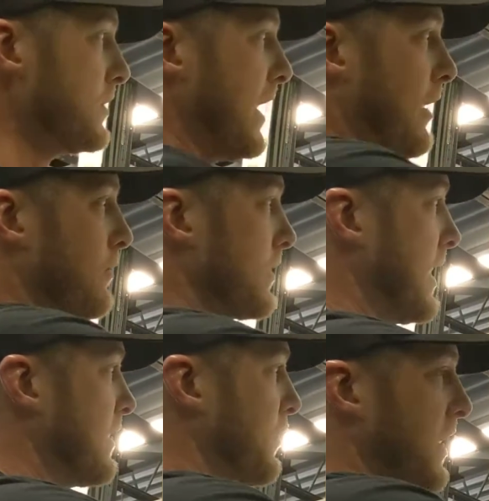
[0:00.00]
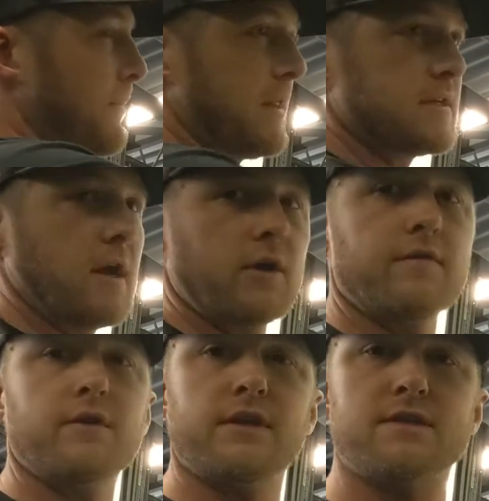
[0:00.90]
Without kind of thinking about these, I'll
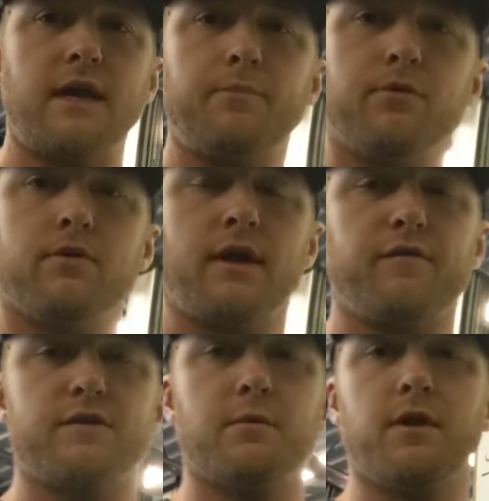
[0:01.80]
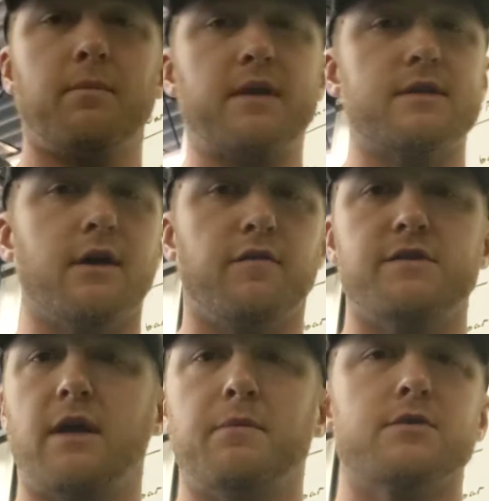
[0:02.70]
give you an example. Like for someone like myself,
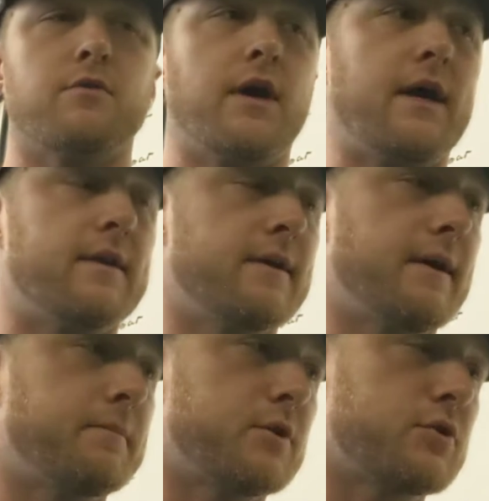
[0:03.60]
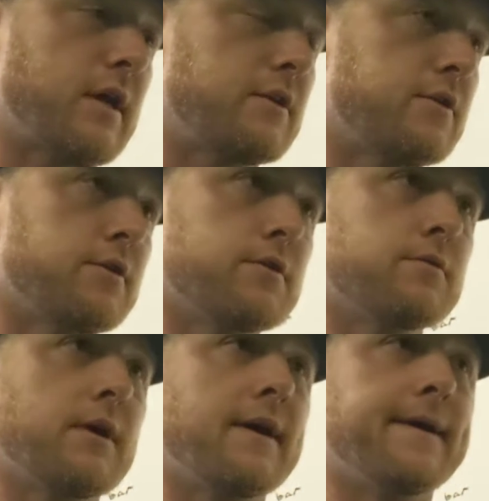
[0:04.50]
say I'm going to squat, I'm going to try to
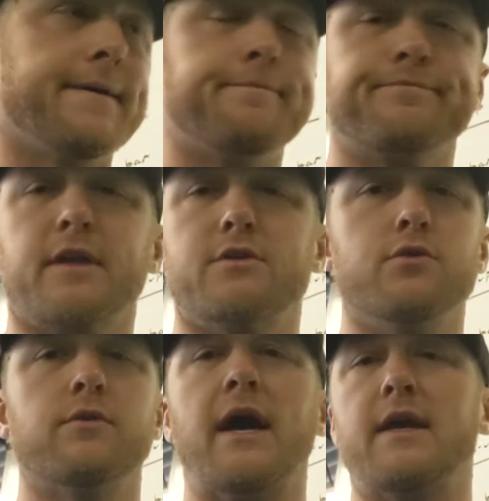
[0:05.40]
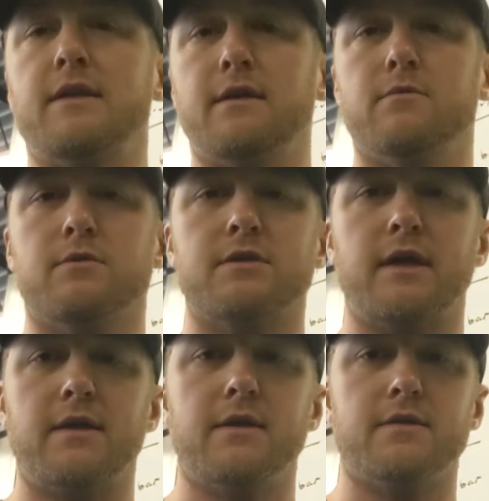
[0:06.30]
do 290, we'll
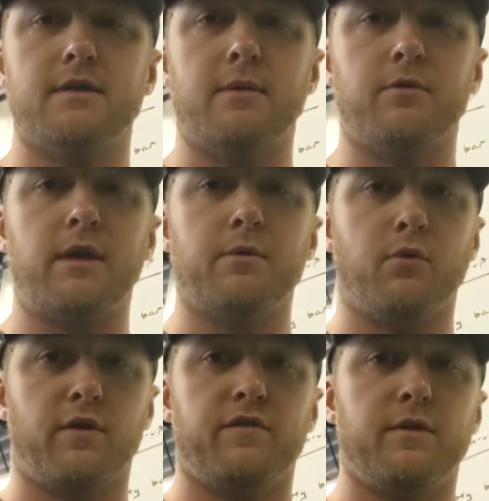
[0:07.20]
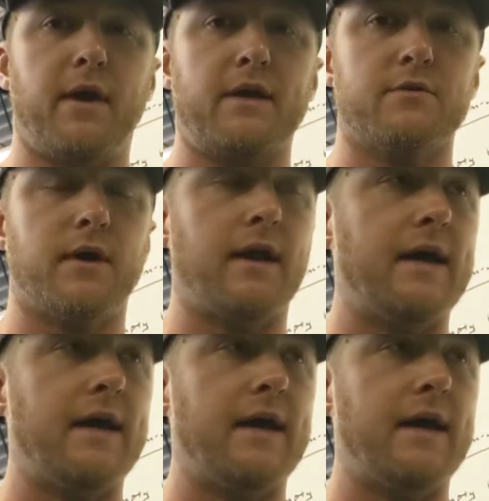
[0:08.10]
say is a number that I'm going to work for the back squat.